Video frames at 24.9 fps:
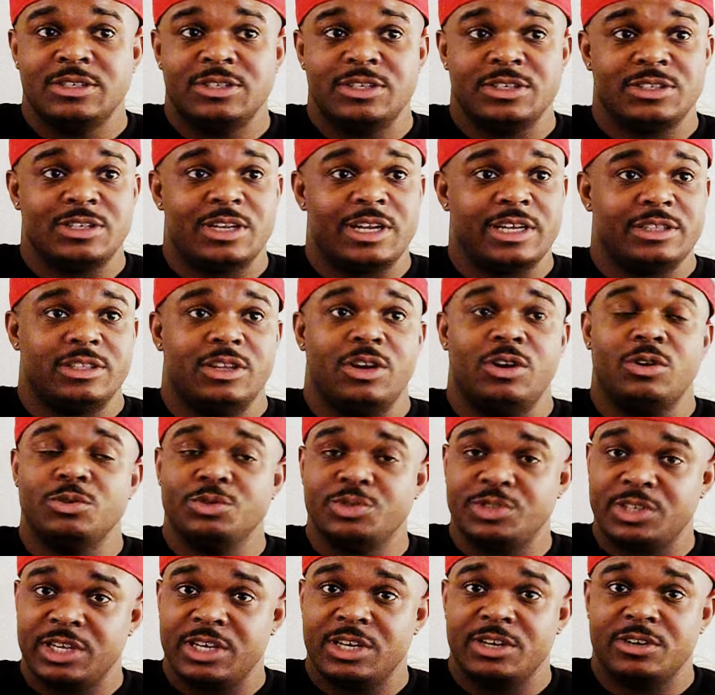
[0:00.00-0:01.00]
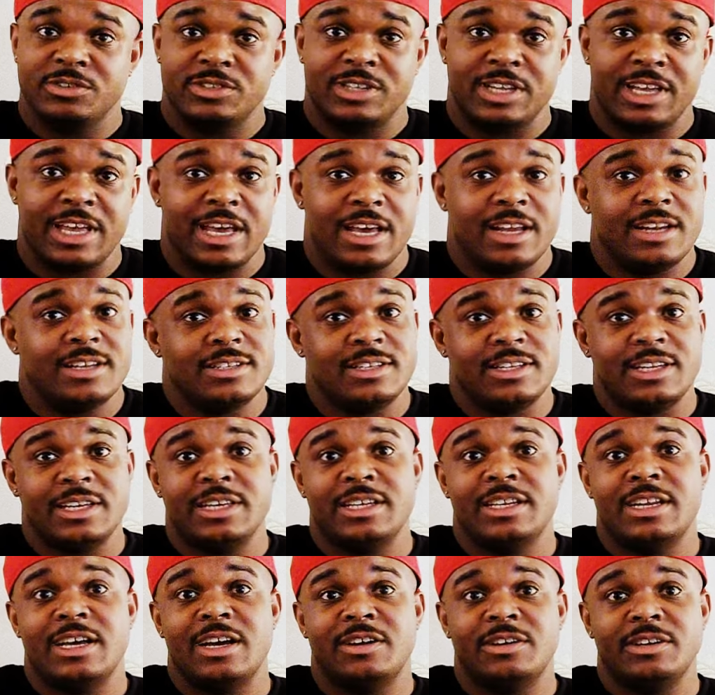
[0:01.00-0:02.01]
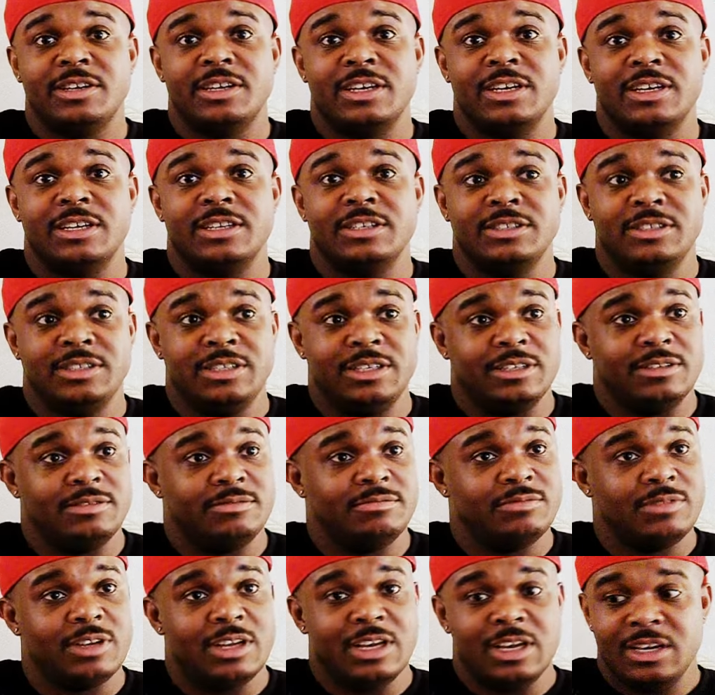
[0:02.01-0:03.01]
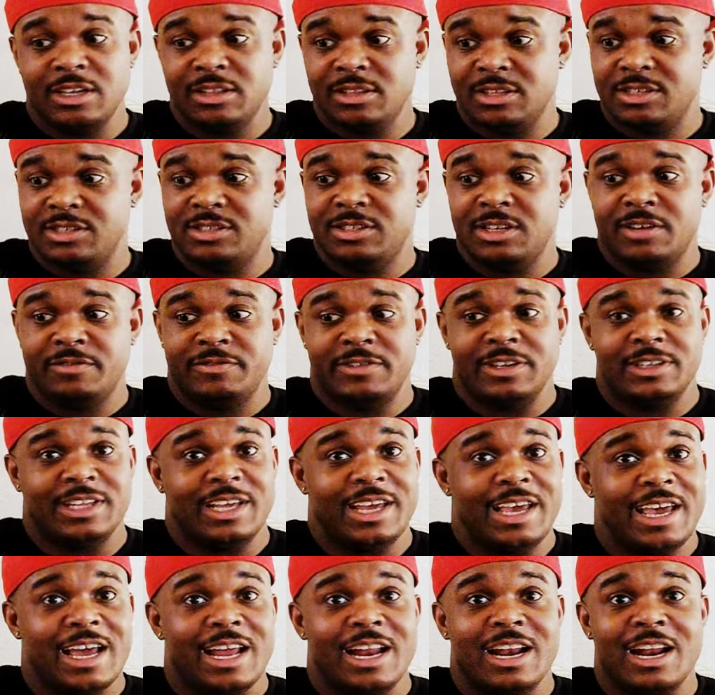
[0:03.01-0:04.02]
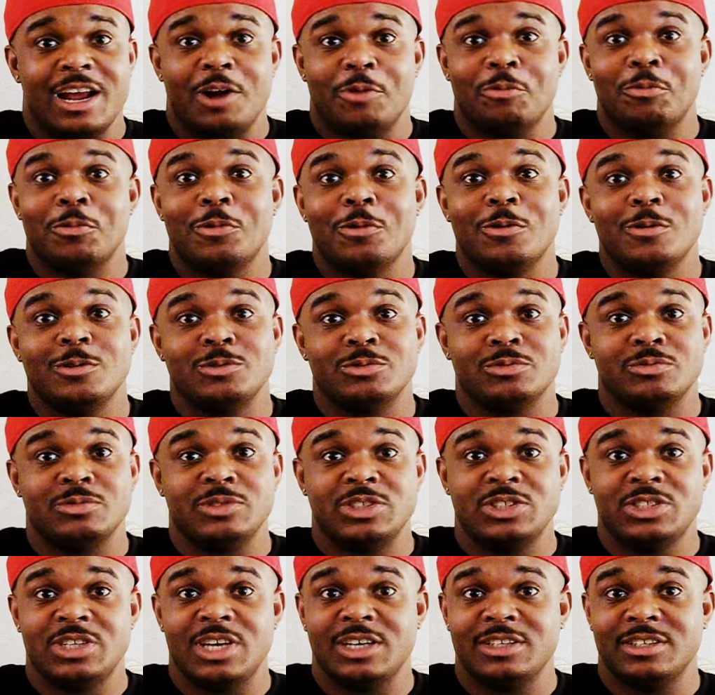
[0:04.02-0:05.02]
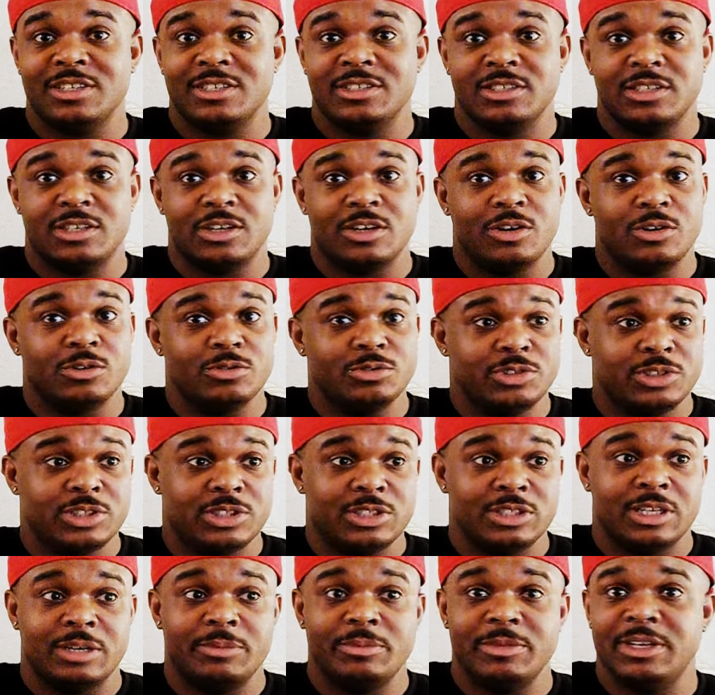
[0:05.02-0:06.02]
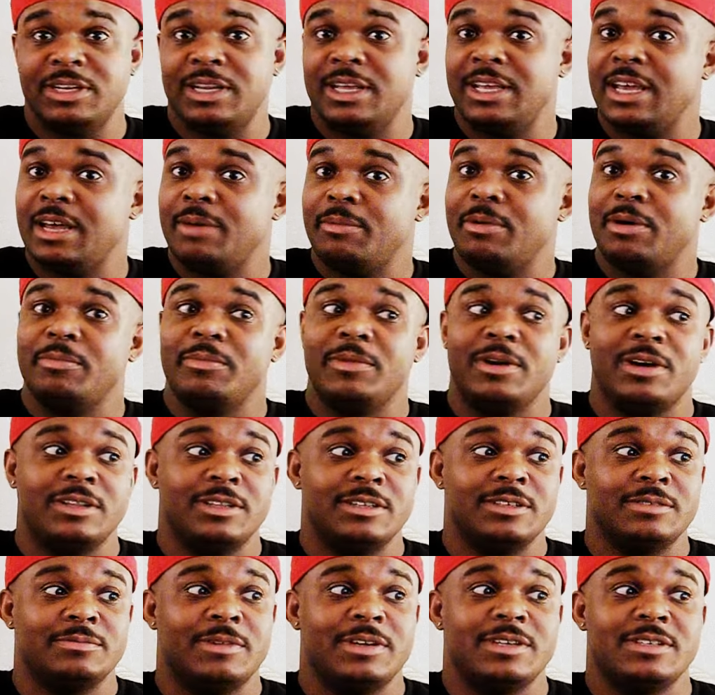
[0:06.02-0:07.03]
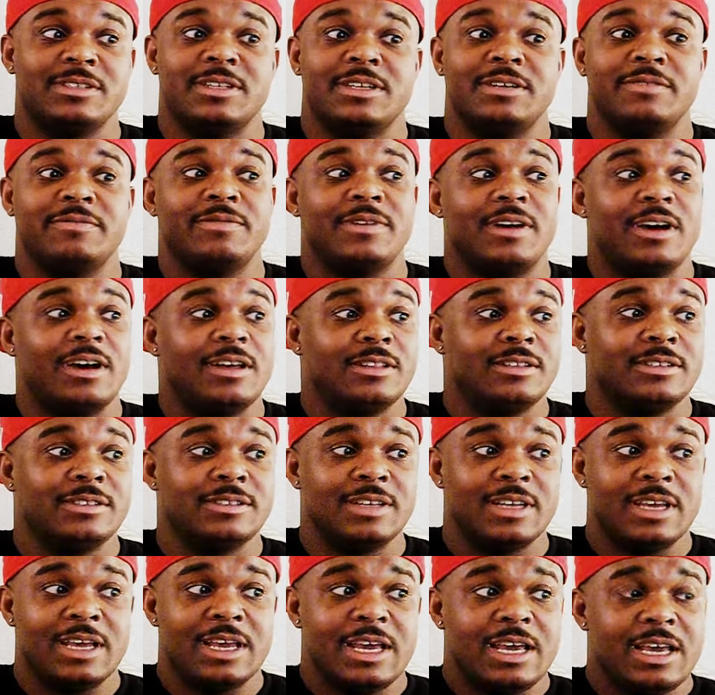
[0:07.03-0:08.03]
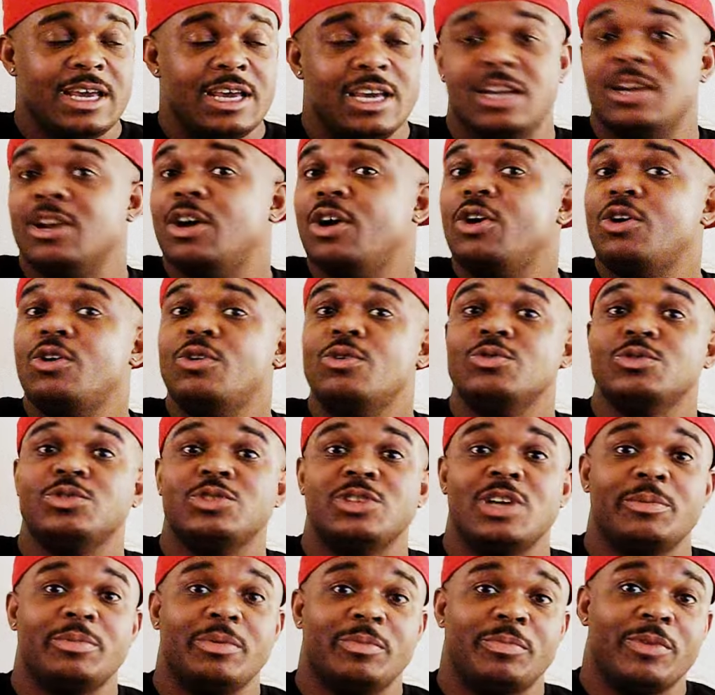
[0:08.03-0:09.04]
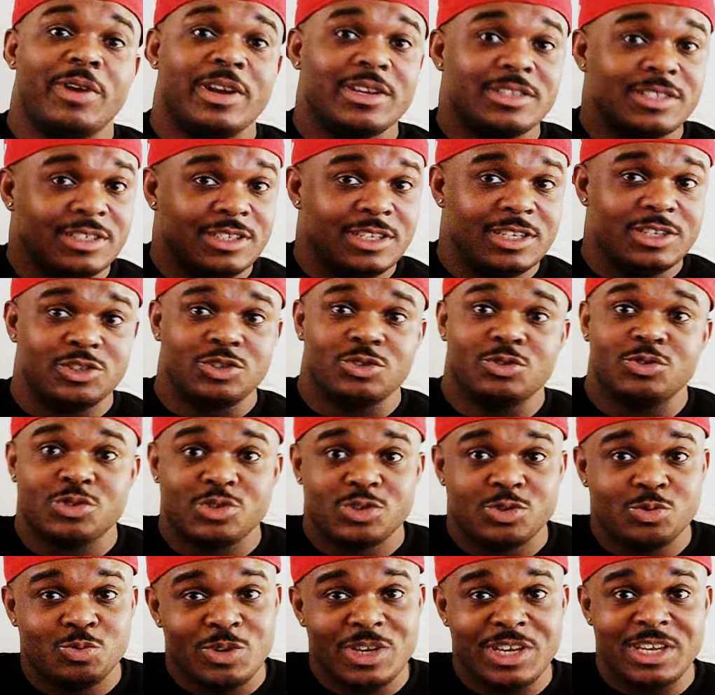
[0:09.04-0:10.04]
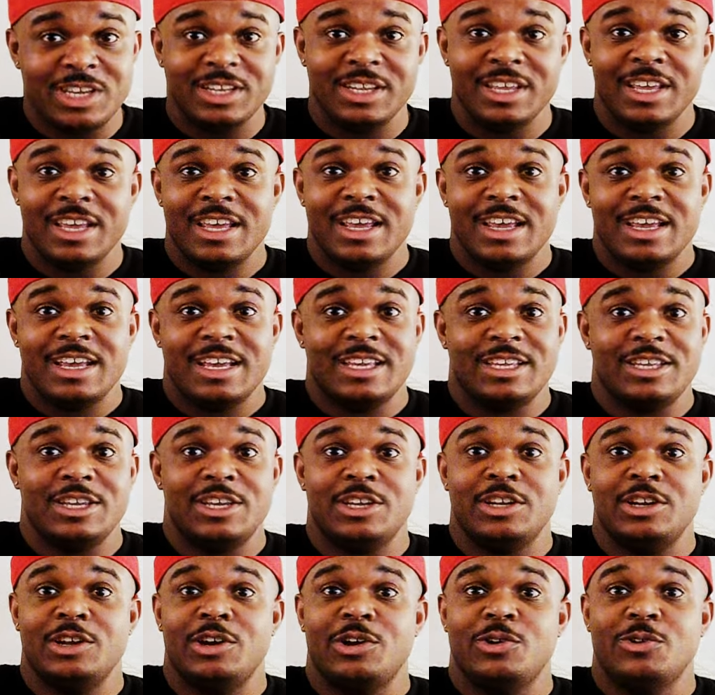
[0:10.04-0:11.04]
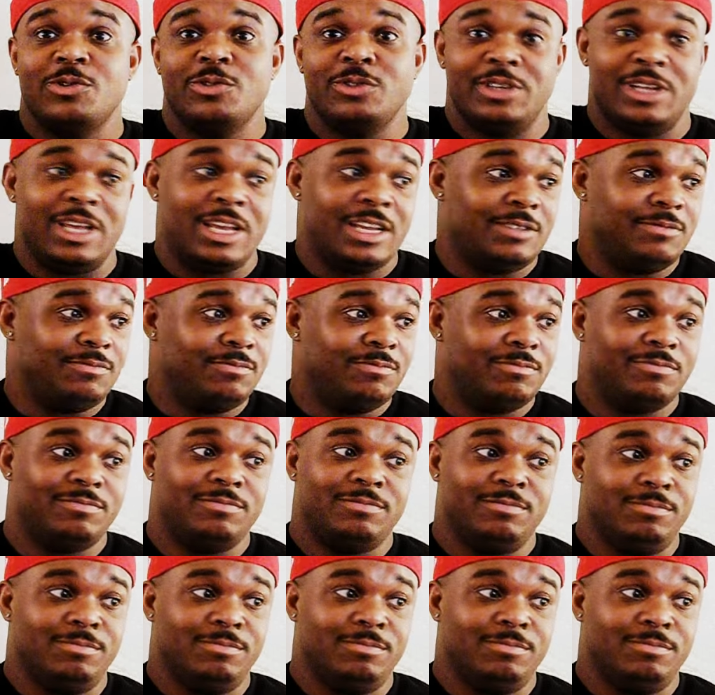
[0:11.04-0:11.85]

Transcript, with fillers: just like the hotels they had us laid out in and the stuff that they had in our rooms when we checked into the hotel. I mean, they had my mother and my stepfather and a whole separate presidential suite. Mm. You know, and they